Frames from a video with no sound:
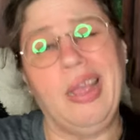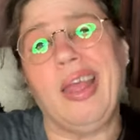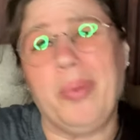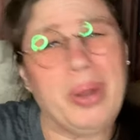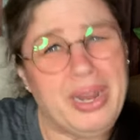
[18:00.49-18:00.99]

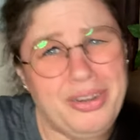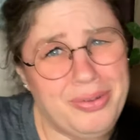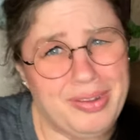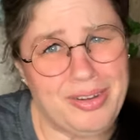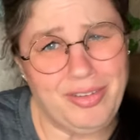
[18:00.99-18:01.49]
And what I do
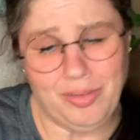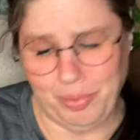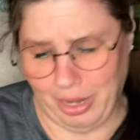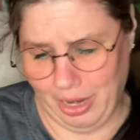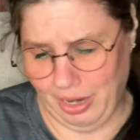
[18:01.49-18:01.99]
is I just
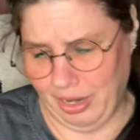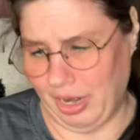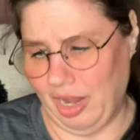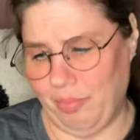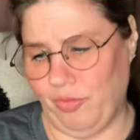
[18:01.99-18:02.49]
apply it at
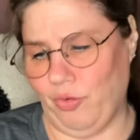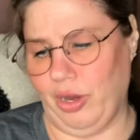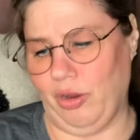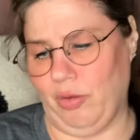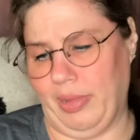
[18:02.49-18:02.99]
night before
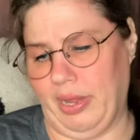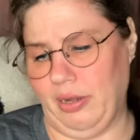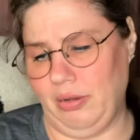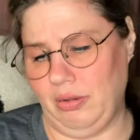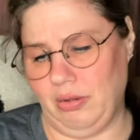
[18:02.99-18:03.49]
I go to bed.